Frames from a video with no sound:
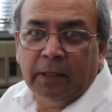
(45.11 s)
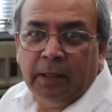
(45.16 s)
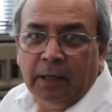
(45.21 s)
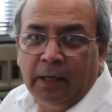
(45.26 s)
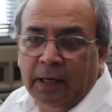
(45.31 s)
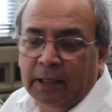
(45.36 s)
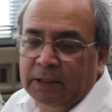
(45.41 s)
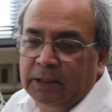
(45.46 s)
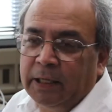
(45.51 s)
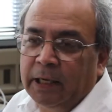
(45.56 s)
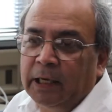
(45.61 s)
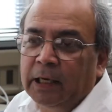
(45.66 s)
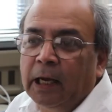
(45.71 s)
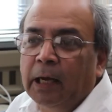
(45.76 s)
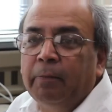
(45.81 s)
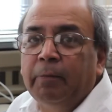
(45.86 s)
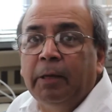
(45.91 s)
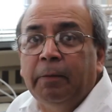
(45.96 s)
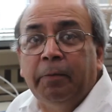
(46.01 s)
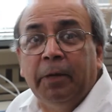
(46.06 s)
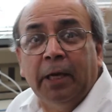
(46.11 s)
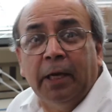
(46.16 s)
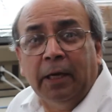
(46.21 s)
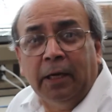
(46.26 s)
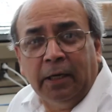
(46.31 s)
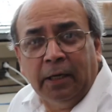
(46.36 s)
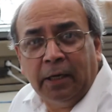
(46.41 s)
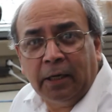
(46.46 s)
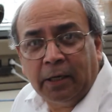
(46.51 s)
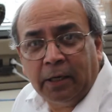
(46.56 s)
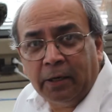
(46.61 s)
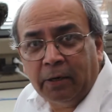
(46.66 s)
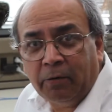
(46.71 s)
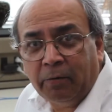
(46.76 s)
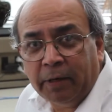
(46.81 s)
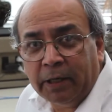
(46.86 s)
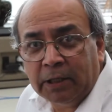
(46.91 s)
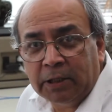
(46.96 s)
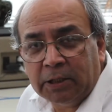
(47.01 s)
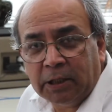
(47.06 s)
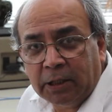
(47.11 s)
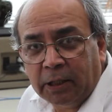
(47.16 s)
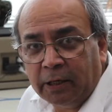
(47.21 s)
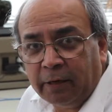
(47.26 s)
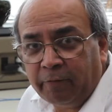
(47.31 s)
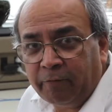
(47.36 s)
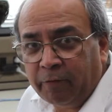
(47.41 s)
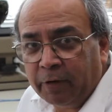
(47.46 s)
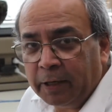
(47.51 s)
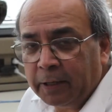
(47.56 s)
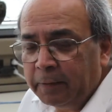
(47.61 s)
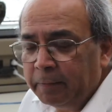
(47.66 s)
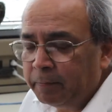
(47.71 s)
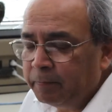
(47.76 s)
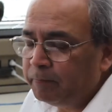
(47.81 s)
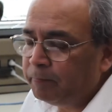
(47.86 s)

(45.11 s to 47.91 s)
let's say Namibia, a country in southern Africa,